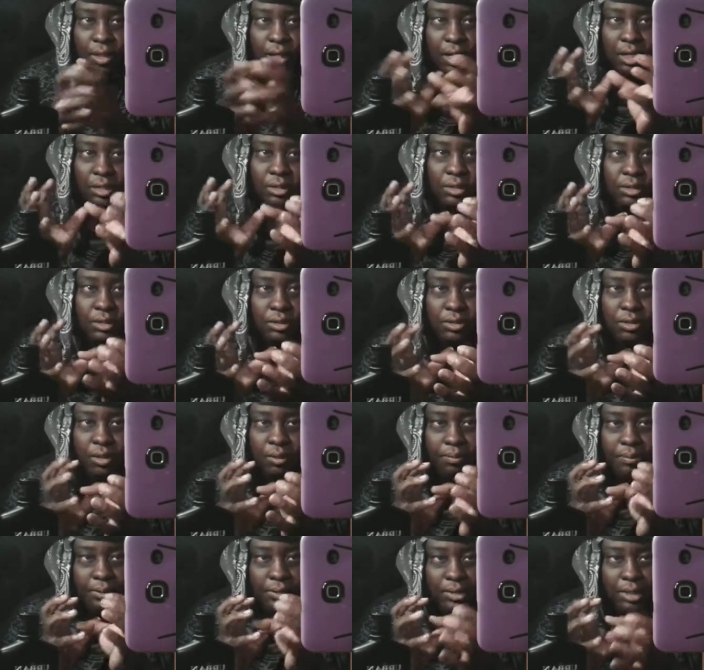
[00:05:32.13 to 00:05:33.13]
I could do
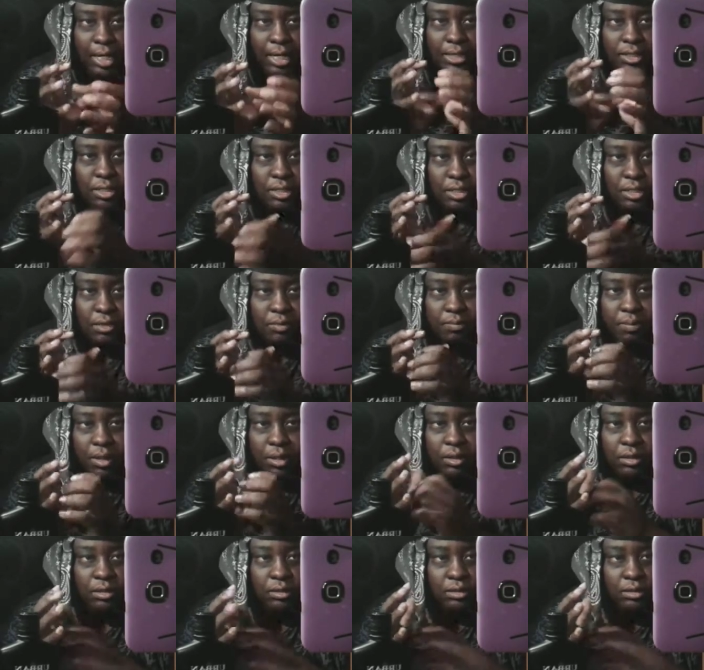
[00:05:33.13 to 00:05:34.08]
zero projection is better.